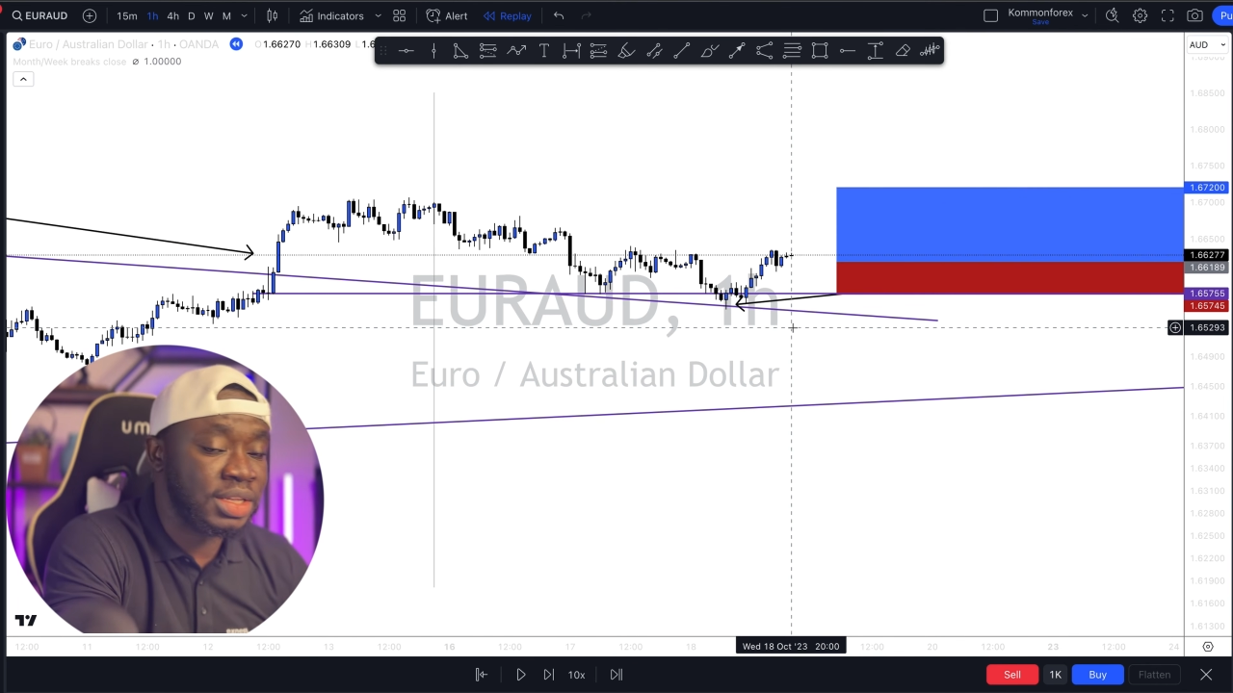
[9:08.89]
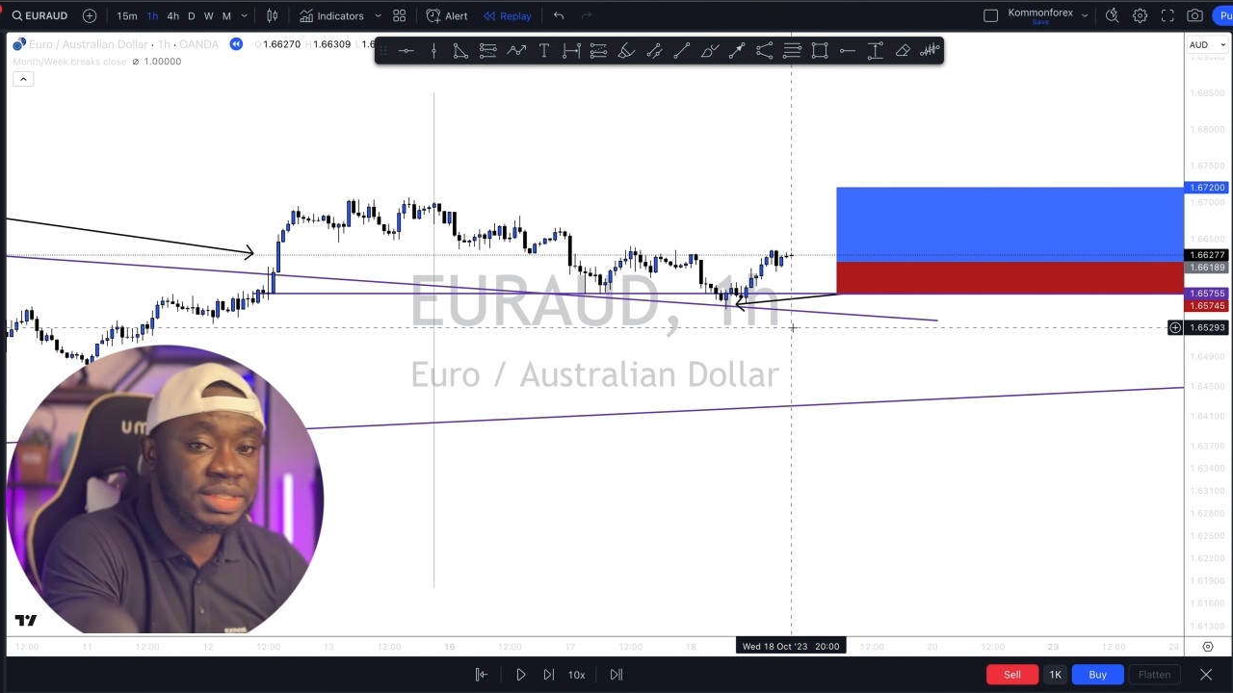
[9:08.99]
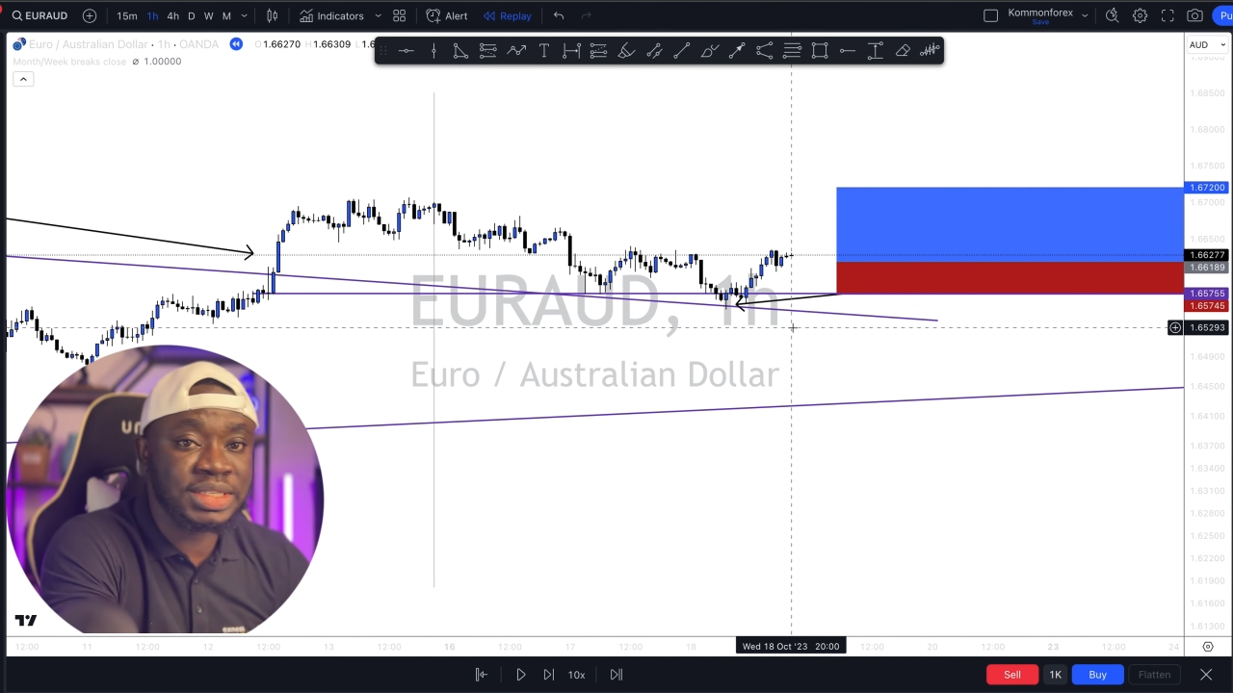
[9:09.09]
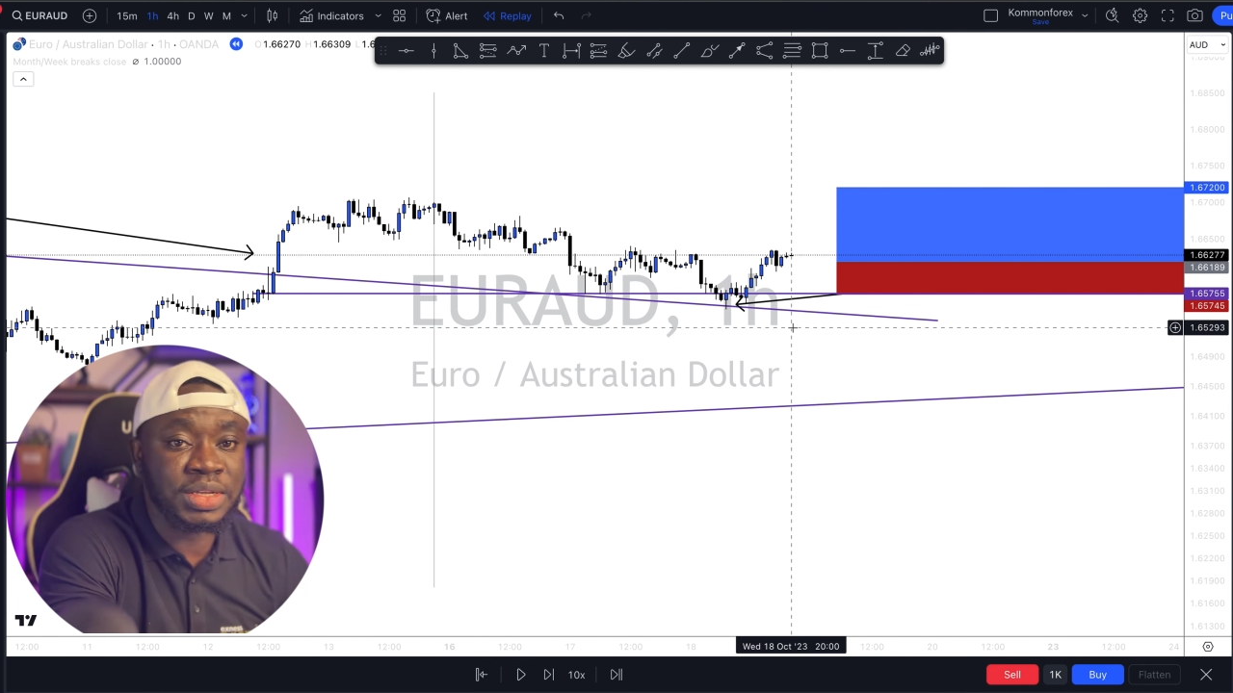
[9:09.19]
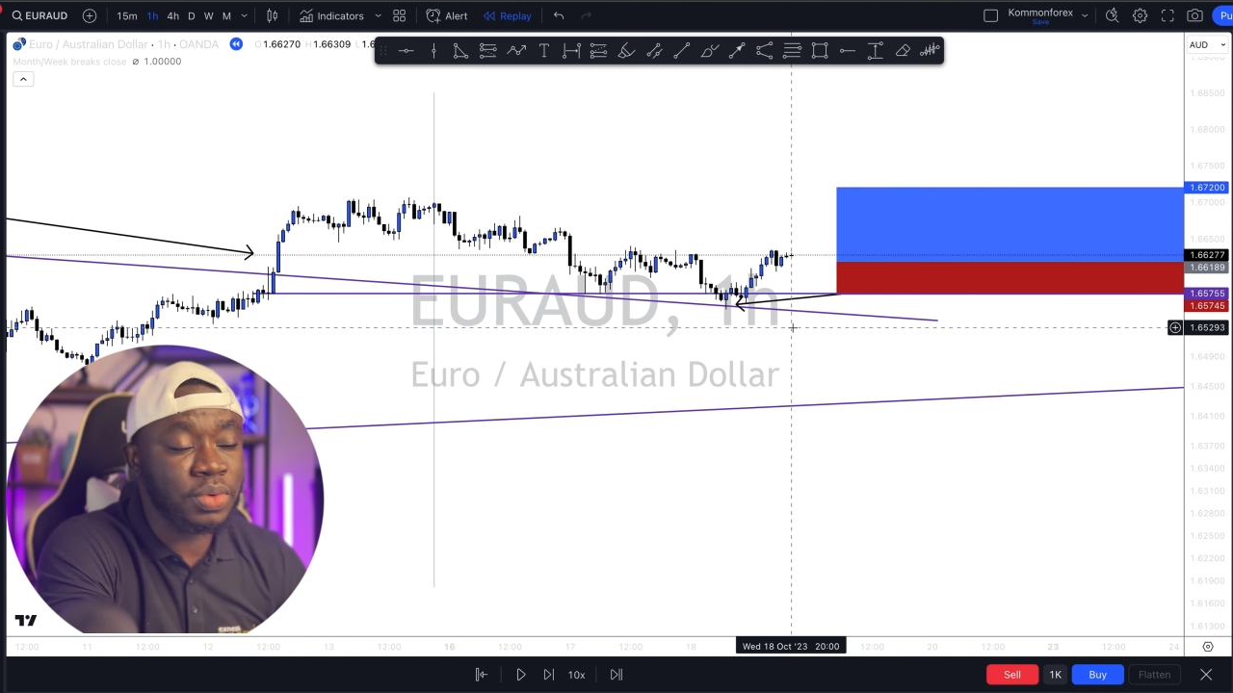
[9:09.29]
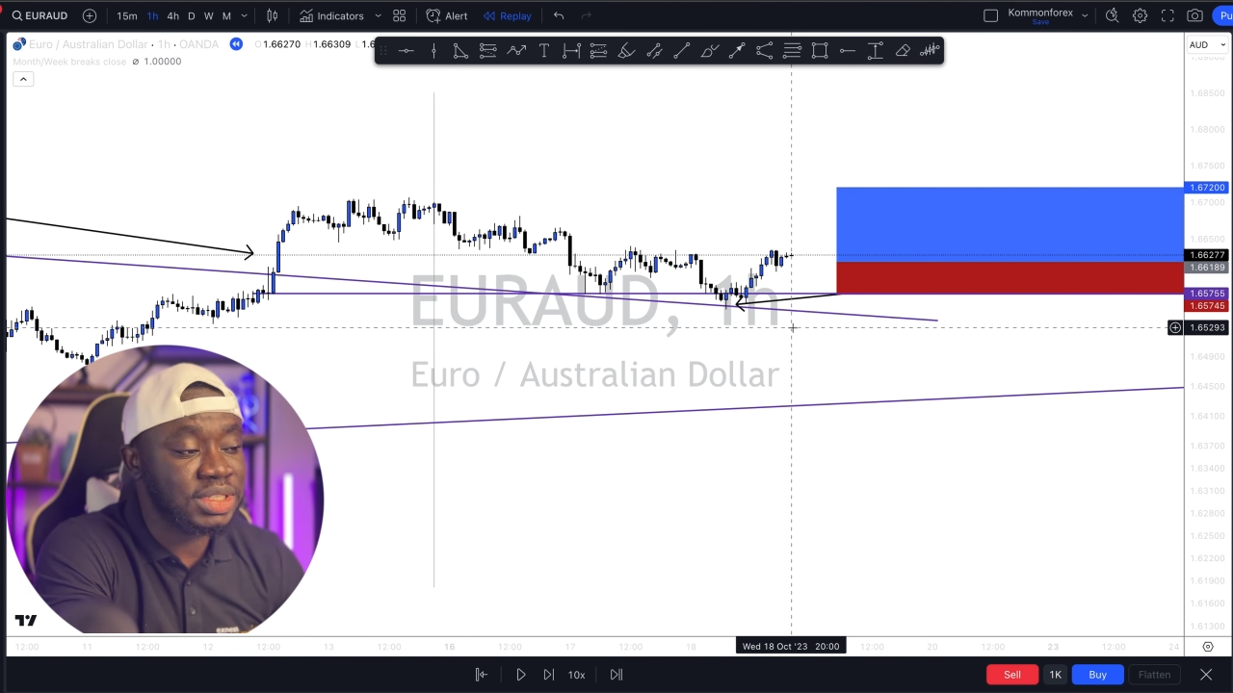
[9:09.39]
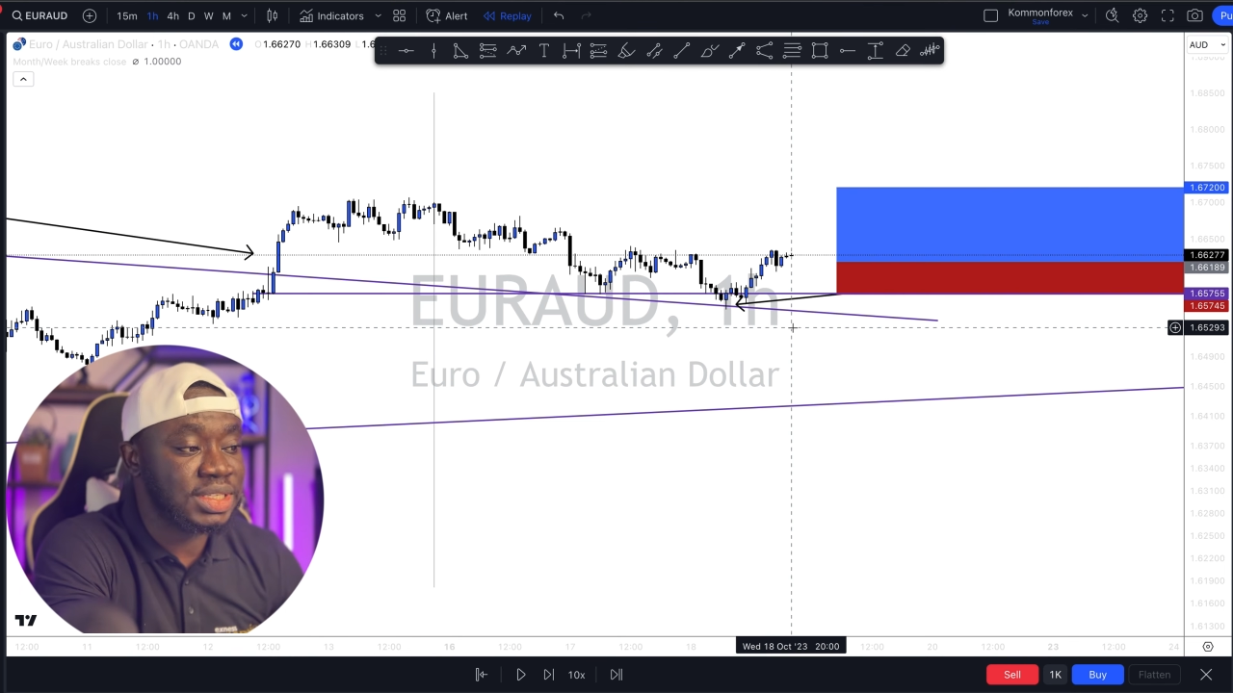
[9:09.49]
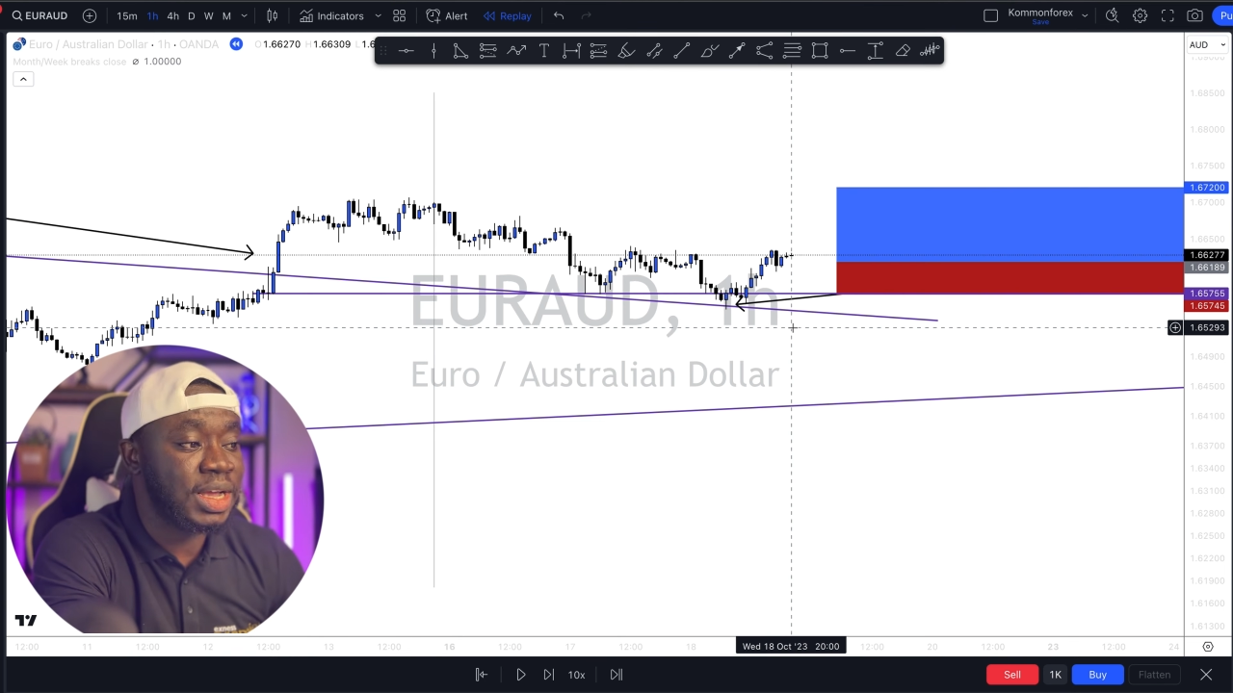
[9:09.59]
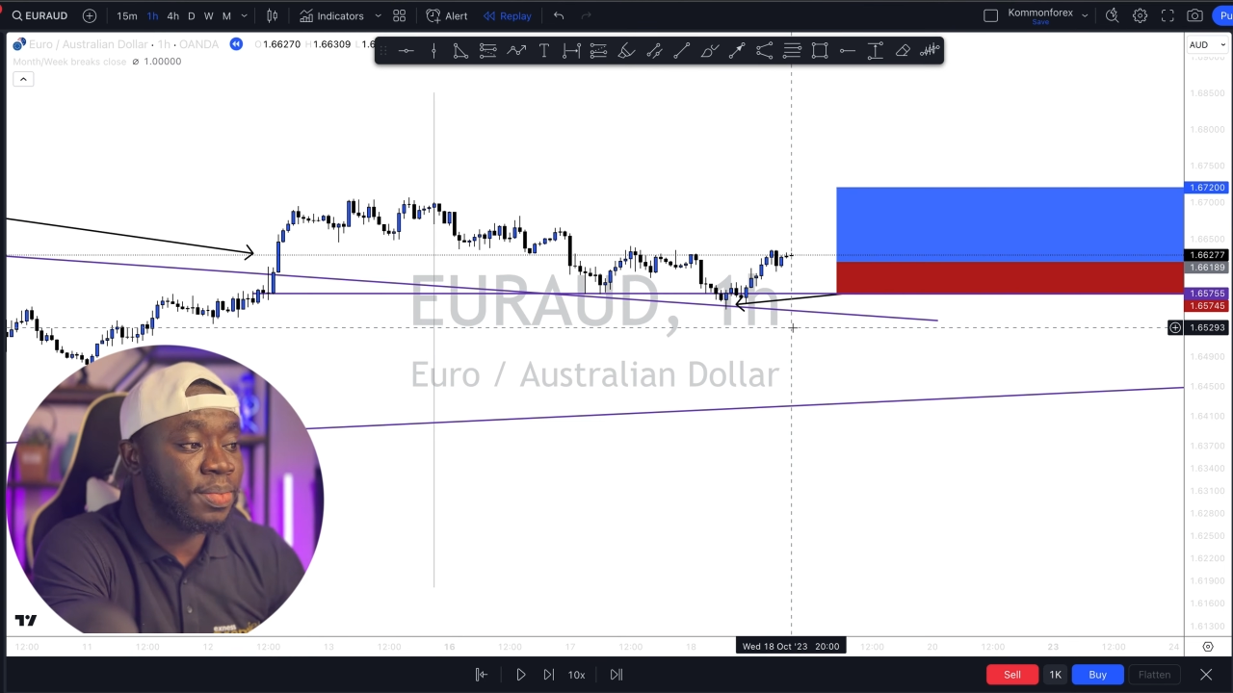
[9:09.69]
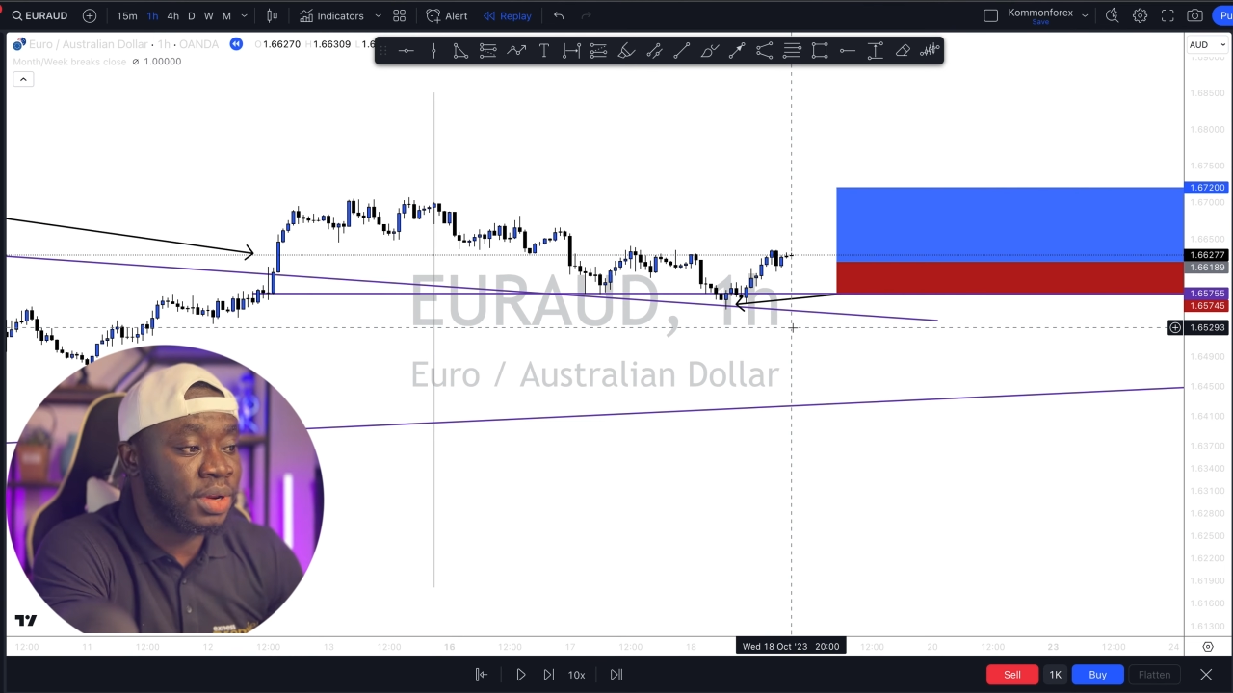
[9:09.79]
then see what
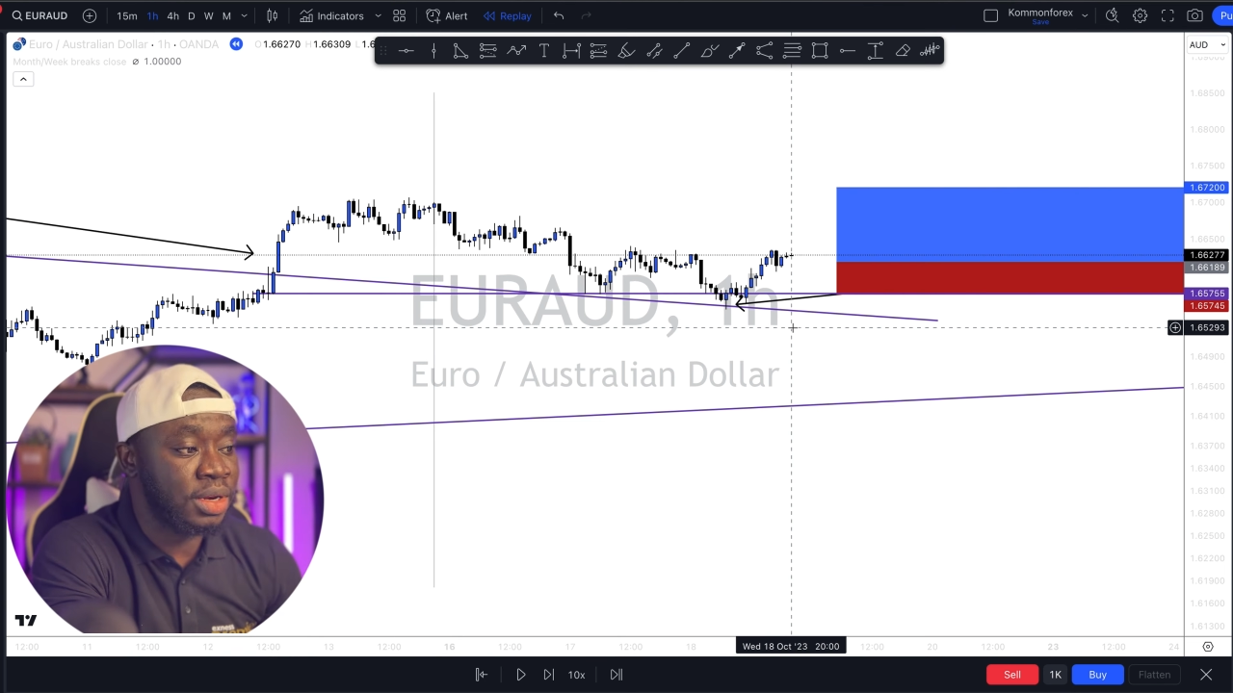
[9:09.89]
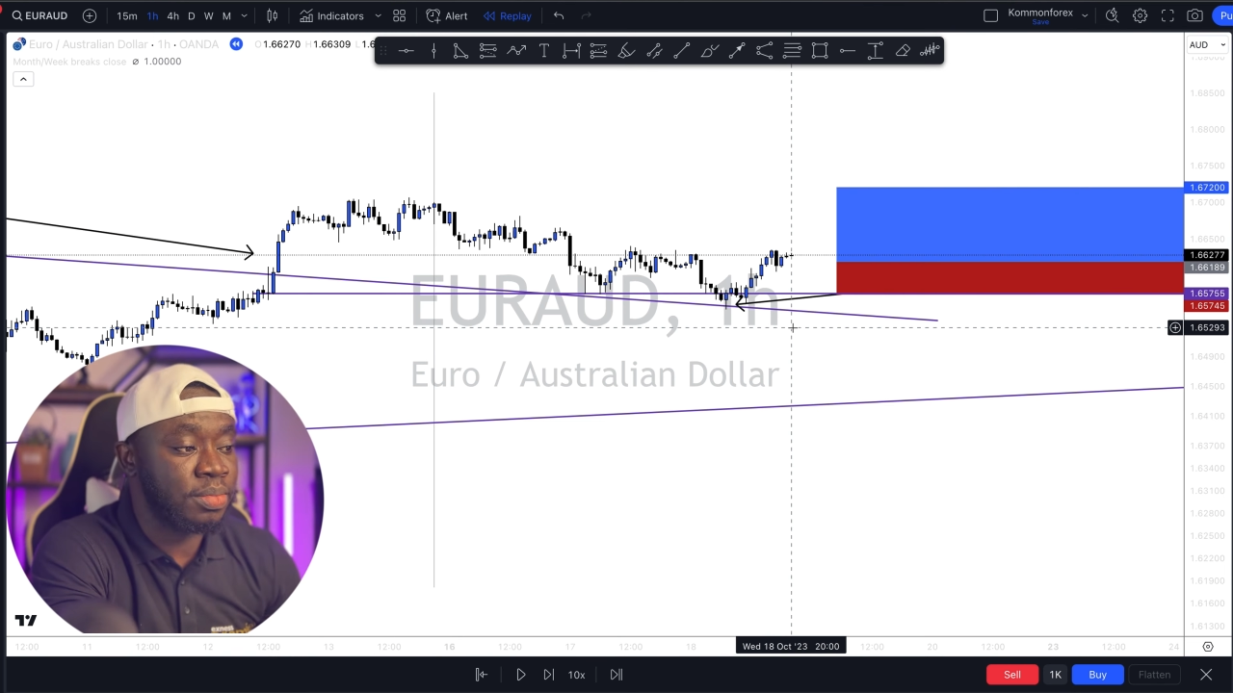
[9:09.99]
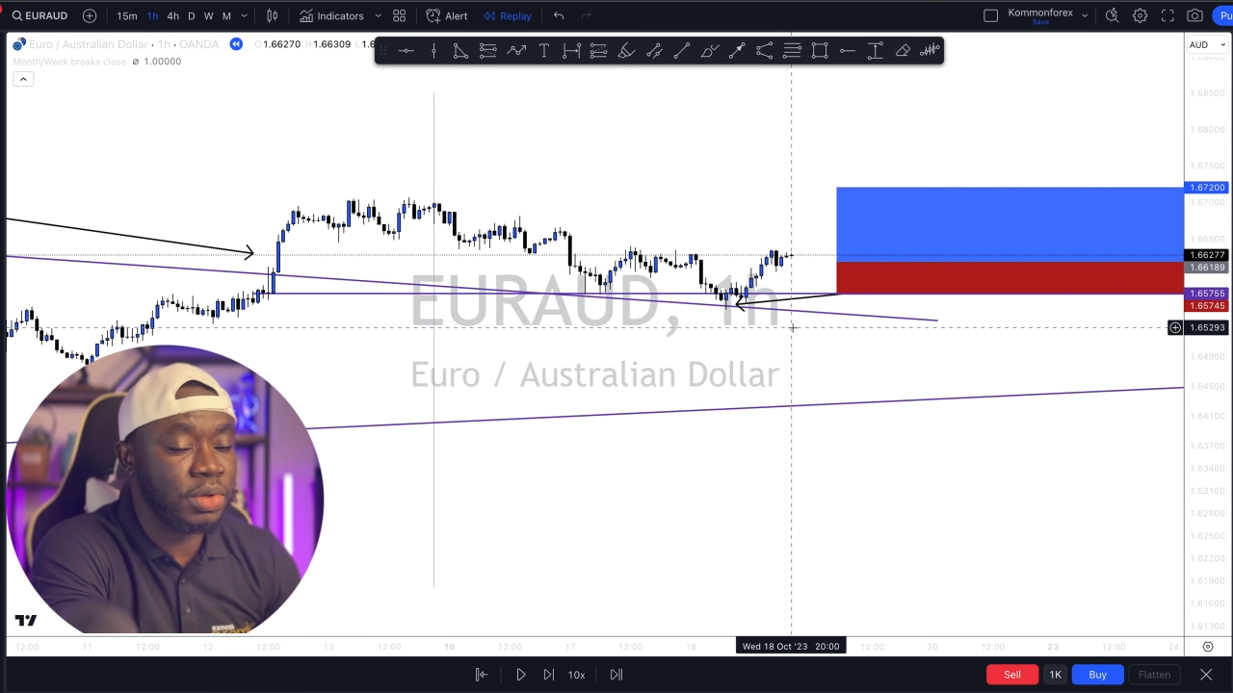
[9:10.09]
is happening,